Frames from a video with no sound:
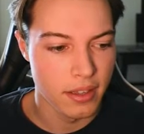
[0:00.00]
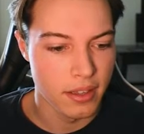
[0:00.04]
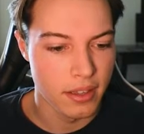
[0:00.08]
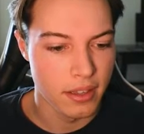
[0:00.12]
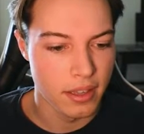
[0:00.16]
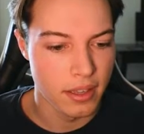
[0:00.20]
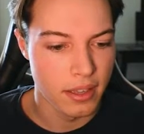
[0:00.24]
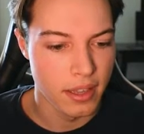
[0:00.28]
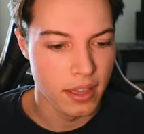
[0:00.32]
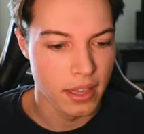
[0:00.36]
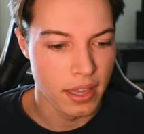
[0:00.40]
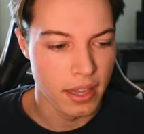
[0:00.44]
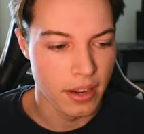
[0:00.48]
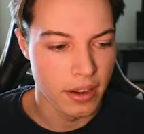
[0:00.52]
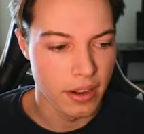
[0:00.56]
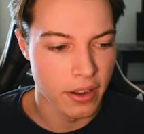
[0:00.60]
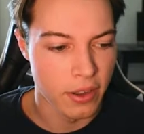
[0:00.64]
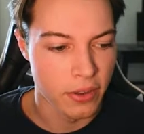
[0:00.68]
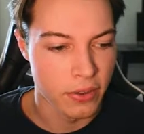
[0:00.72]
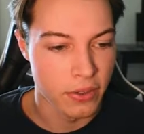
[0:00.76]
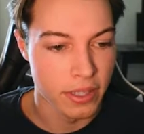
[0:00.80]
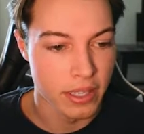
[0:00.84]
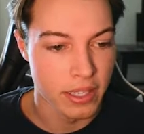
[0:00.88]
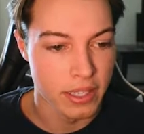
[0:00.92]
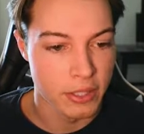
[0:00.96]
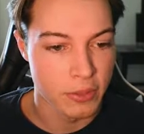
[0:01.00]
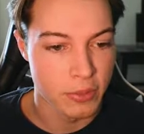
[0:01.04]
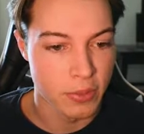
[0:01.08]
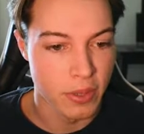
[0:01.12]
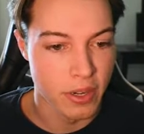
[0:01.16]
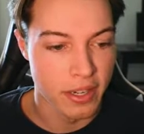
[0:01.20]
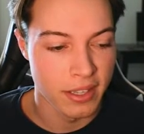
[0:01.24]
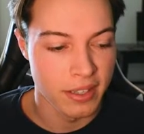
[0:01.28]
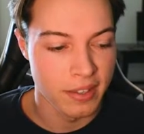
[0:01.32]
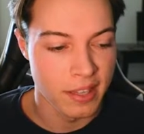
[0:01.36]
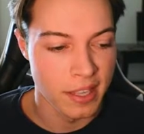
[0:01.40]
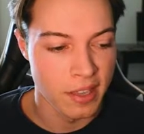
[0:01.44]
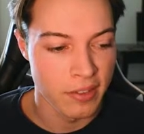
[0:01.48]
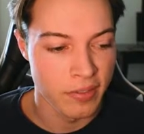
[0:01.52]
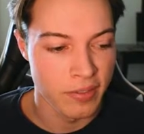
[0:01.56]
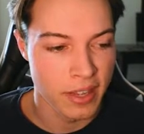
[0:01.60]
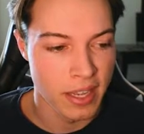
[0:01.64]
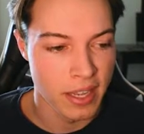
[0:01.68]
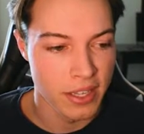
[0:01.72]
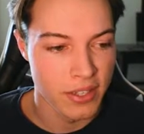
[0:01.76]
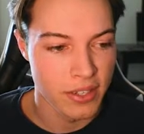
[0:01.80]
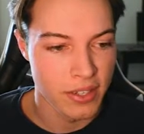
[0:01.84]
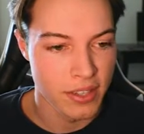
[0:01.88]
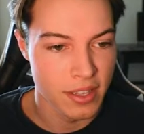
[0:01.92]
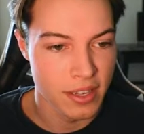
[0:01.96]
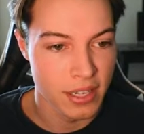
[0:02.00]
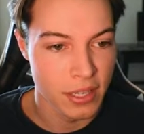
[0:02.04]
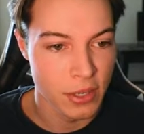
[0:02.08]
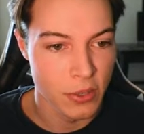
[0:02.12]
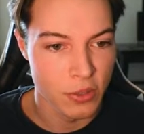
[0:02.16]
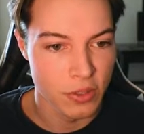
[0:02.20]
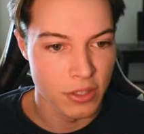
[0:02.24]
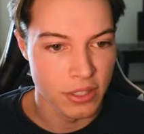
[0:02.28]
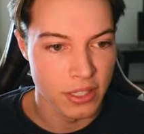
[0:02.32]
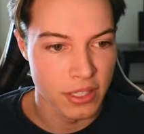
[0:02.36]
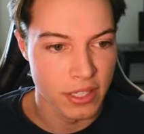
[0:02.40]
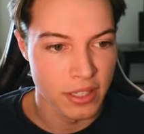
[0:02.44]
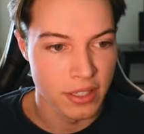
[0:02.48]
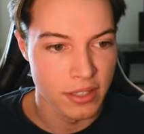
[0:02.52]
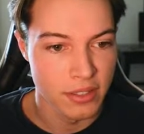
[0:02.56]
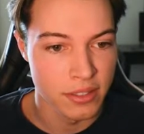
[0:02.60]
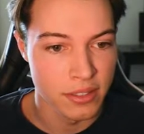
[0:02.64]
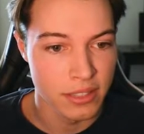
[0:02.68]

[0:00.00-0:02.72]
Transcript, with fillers: I don't know, it's running a lot faster than it usually does.